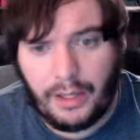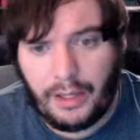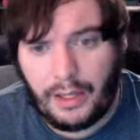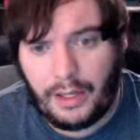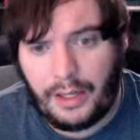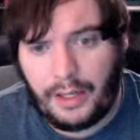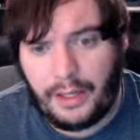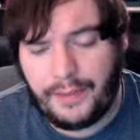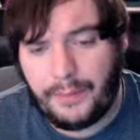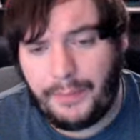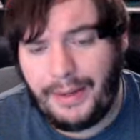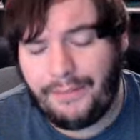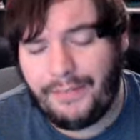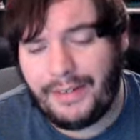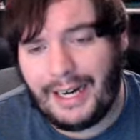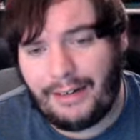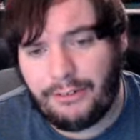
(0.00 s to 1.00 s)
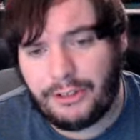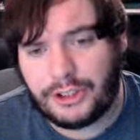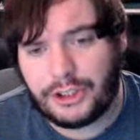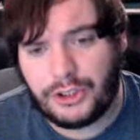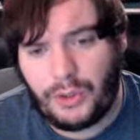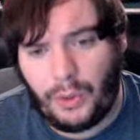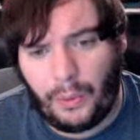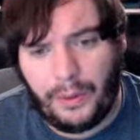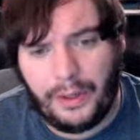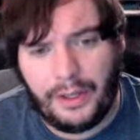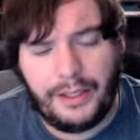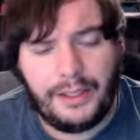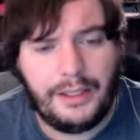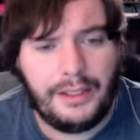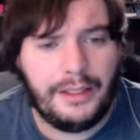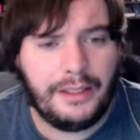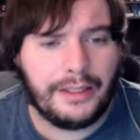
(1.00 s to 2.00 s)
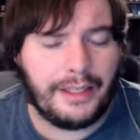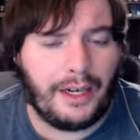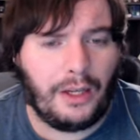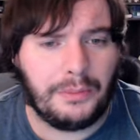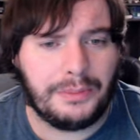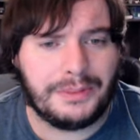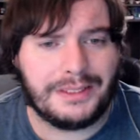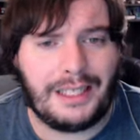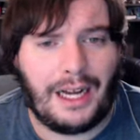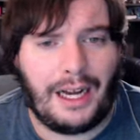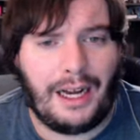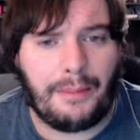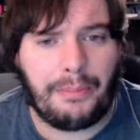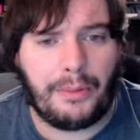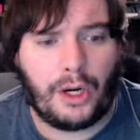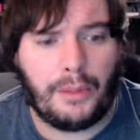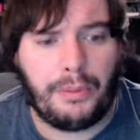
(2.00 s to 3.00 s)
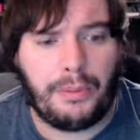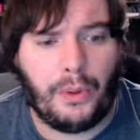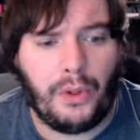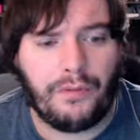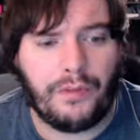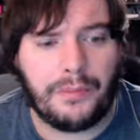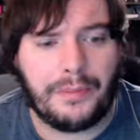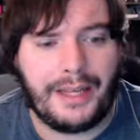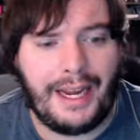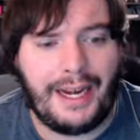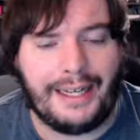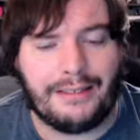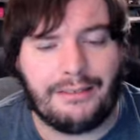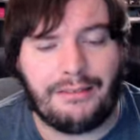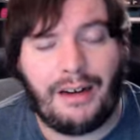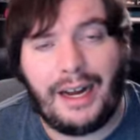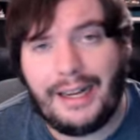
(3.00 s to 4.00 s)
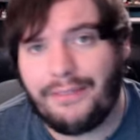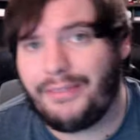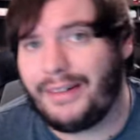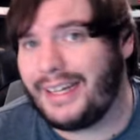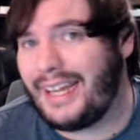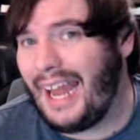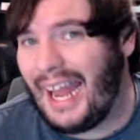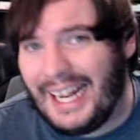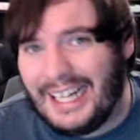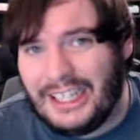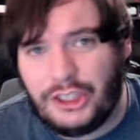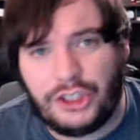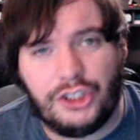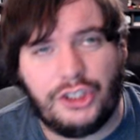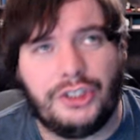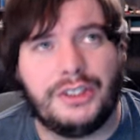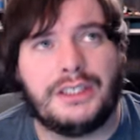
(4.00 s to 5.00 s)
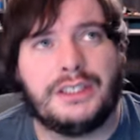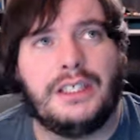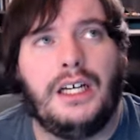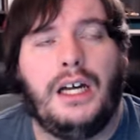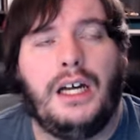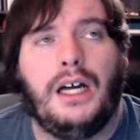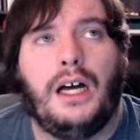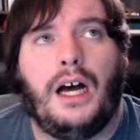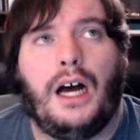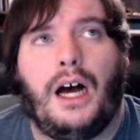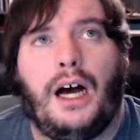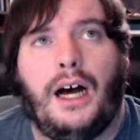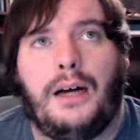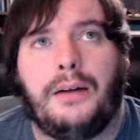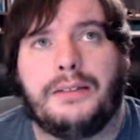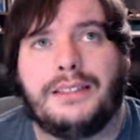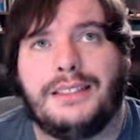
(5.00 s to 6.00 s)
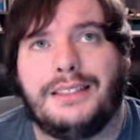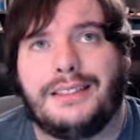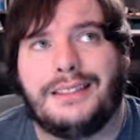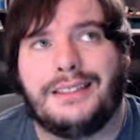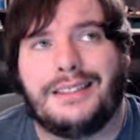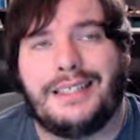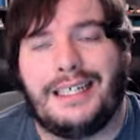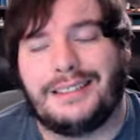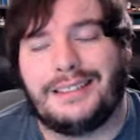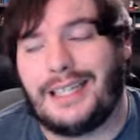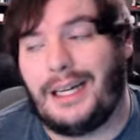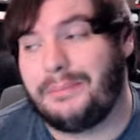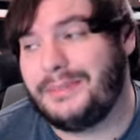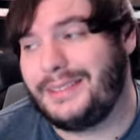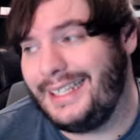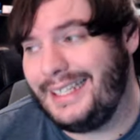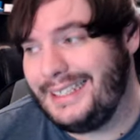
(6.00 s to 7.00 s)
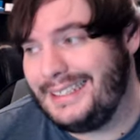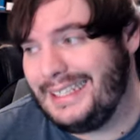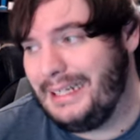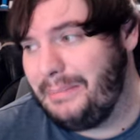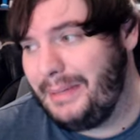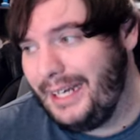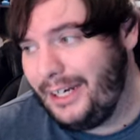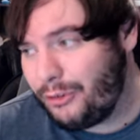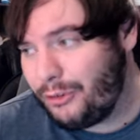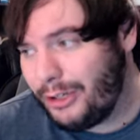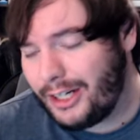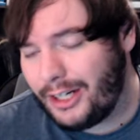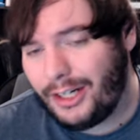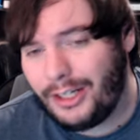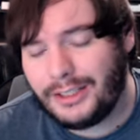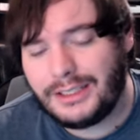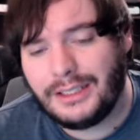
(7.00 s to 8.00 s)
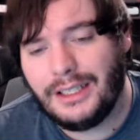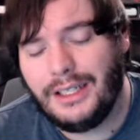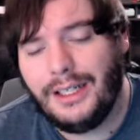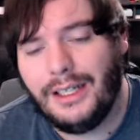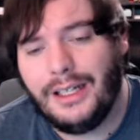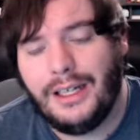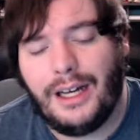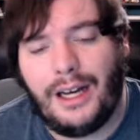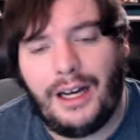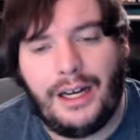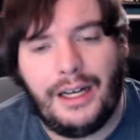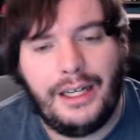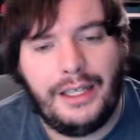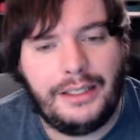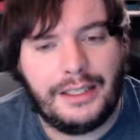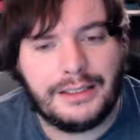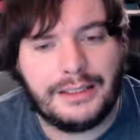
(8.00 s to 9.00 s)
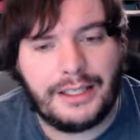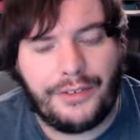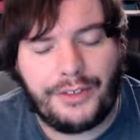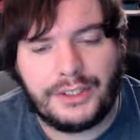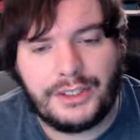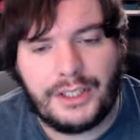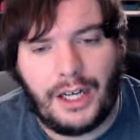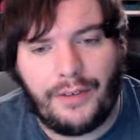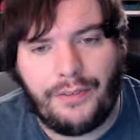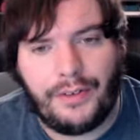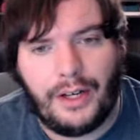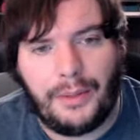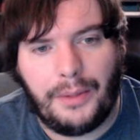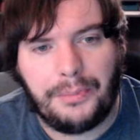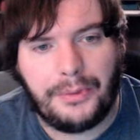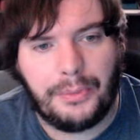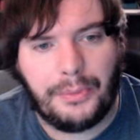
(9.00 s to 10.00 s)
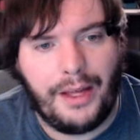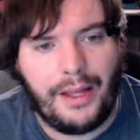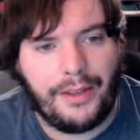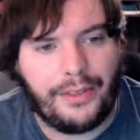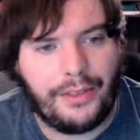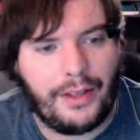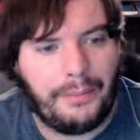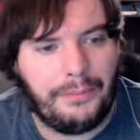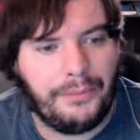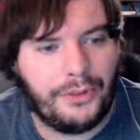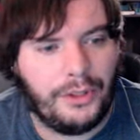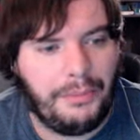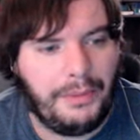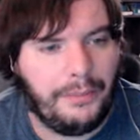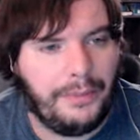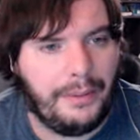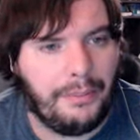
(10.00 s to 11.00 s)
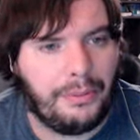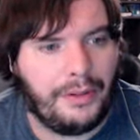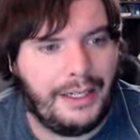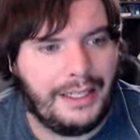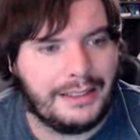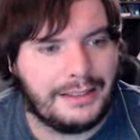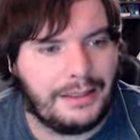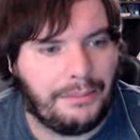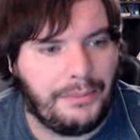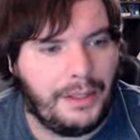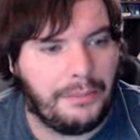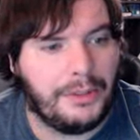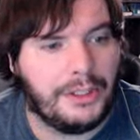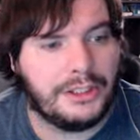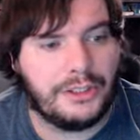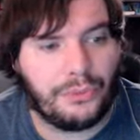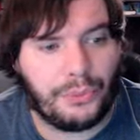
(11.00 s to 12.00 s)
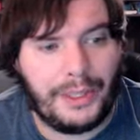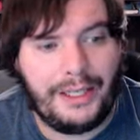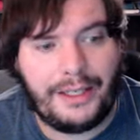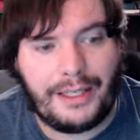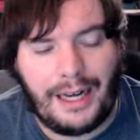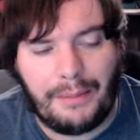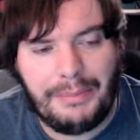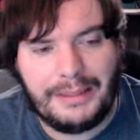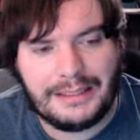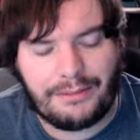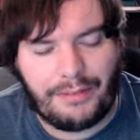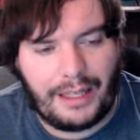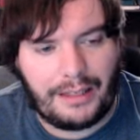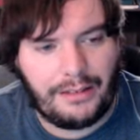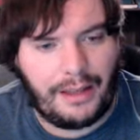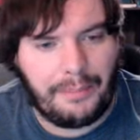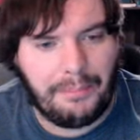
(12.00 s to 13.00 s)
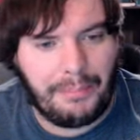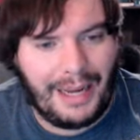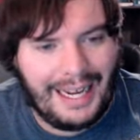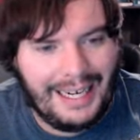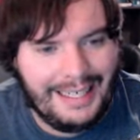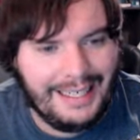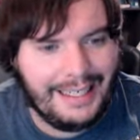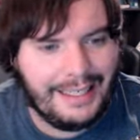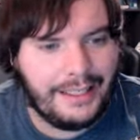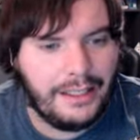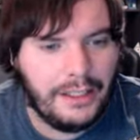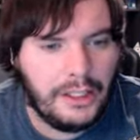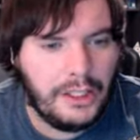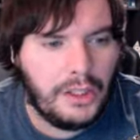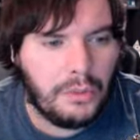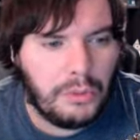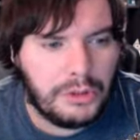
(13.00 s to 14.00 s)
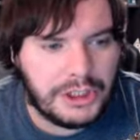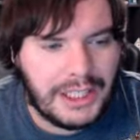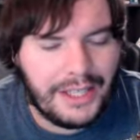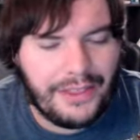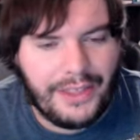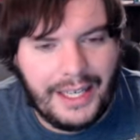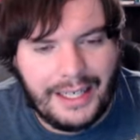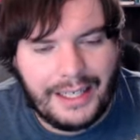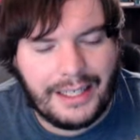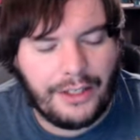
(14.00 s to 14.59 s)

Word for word: Uh, then we have an Elesh Norn, could help stop our opponent from gaining life, like Angels, uh, since that stopped the ETB triggers. Uh, it does other stuff it helps with. I'm assuming we're playing some numbers, three copies of Leyline Binding, which I think